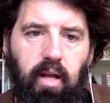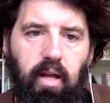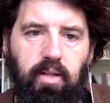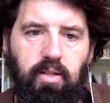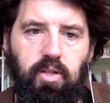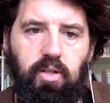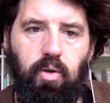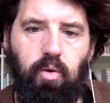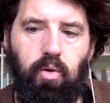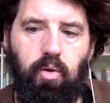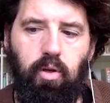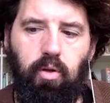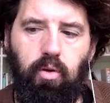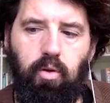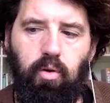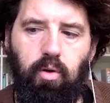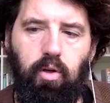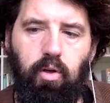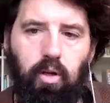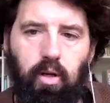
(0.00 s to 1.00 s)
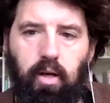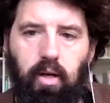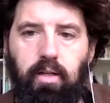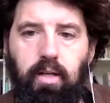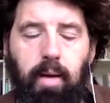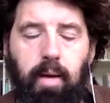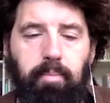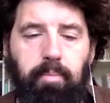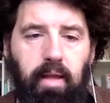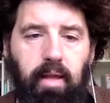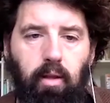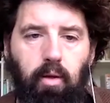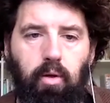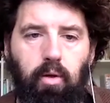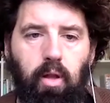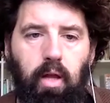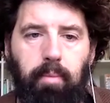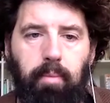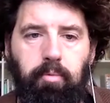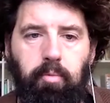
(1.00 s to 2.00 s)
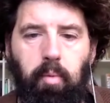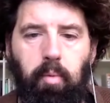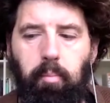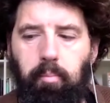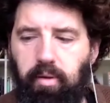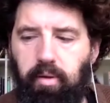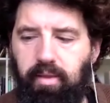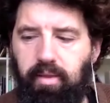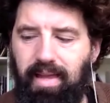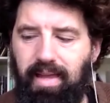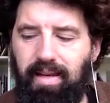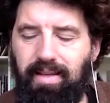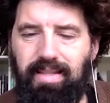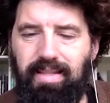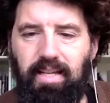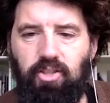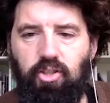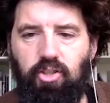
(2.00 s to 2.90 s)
And so you're going to adopt that local optimum, but then it's